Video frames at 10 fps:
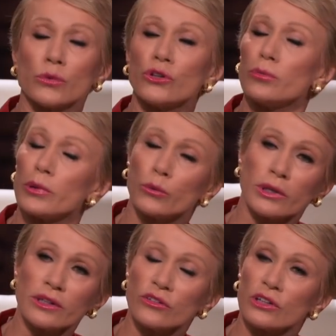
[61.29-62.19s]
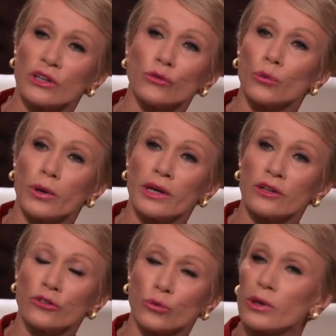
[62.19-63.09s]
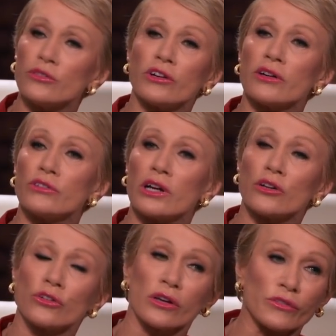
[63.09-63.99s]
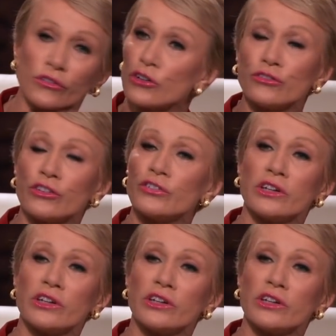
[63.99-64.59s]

Would you be willing to give away $25 out of every $50?